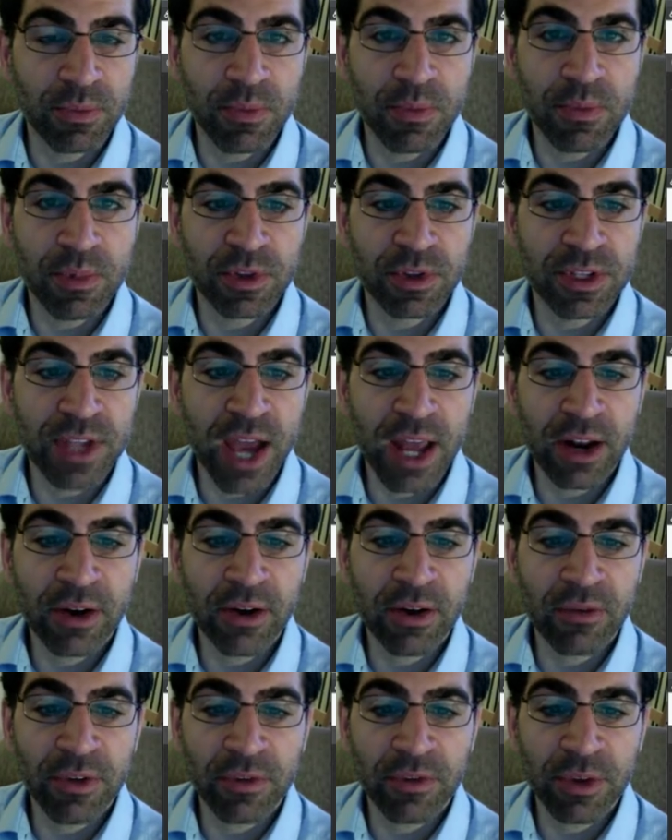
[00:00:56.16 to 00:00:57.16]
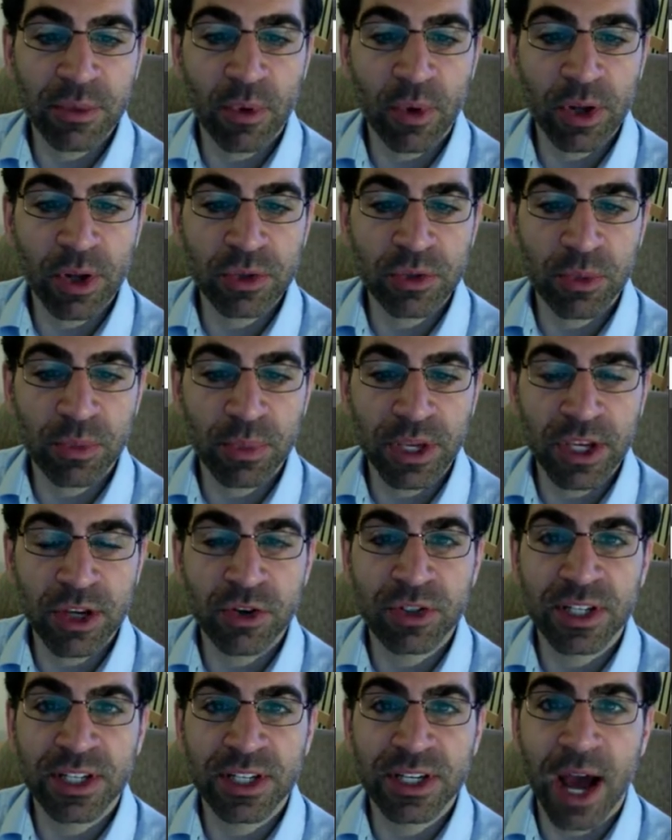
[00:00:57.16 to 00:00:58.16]
950 points will be your
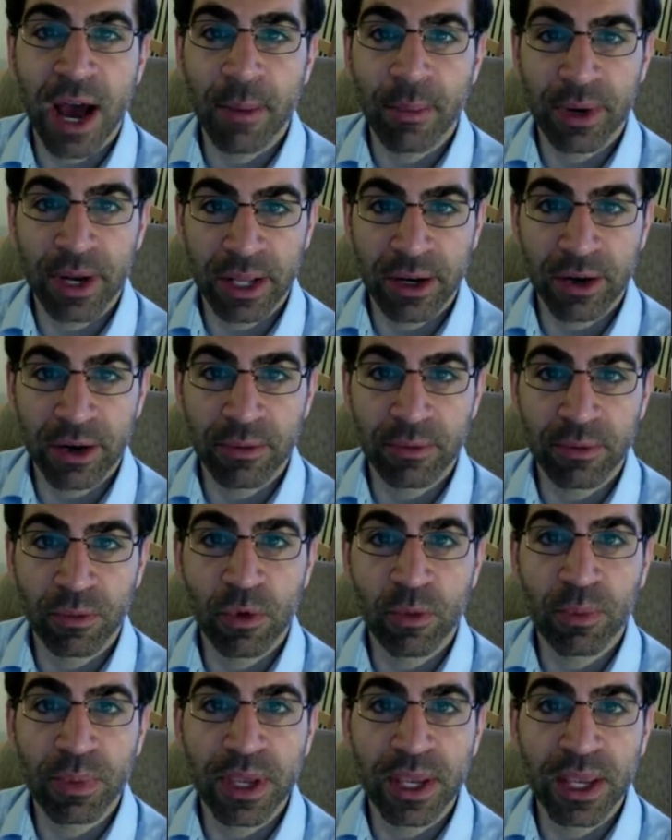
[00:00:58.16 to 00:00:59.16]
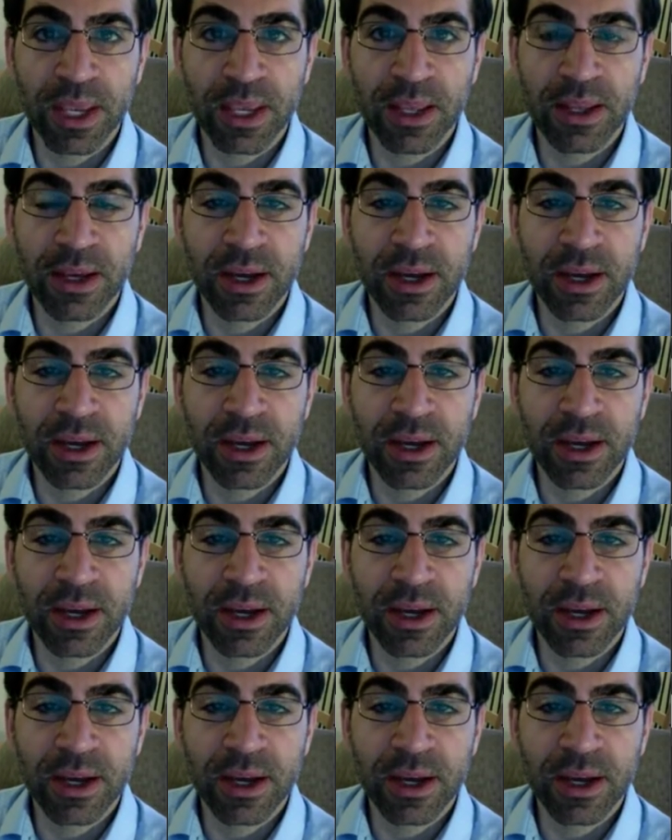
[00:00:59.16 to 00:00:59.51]
denominator, will be